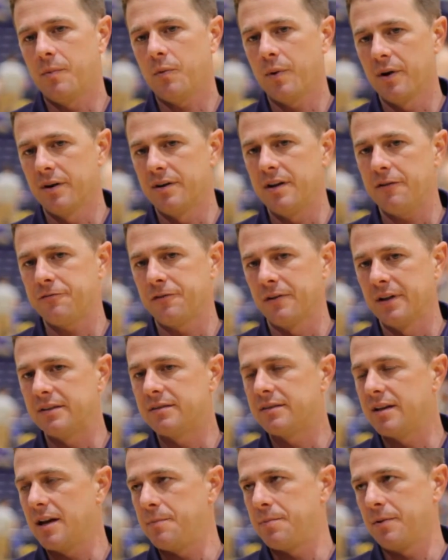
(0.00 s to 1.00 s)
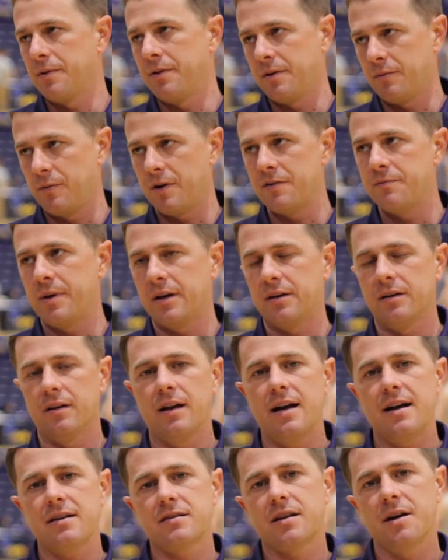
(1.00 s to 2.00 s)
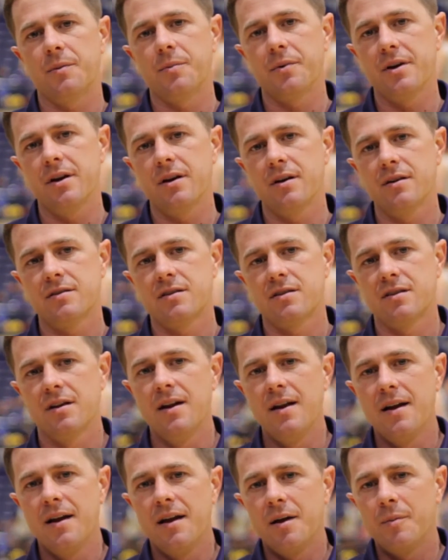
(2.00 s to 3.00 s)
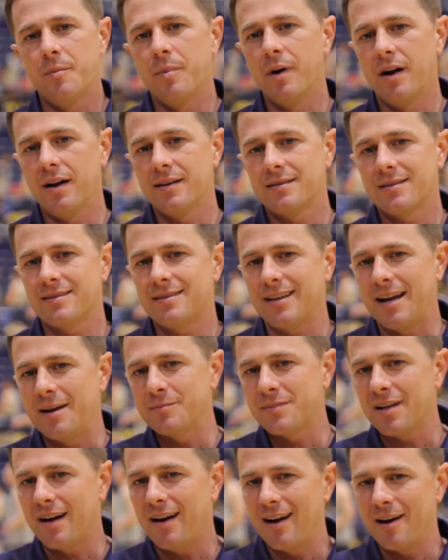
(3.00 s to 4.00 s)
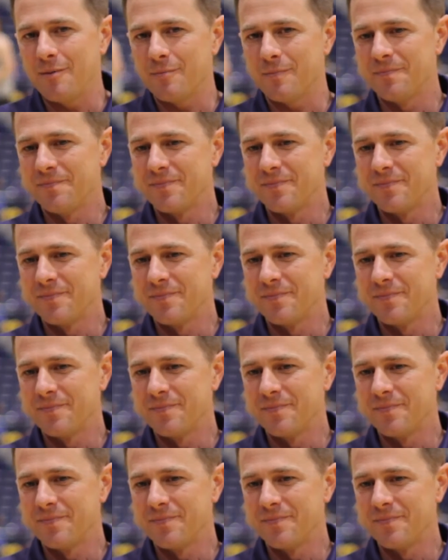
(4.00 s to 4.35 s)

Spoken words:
We're definitely deeper than we've been the last couple of years. But at the same time,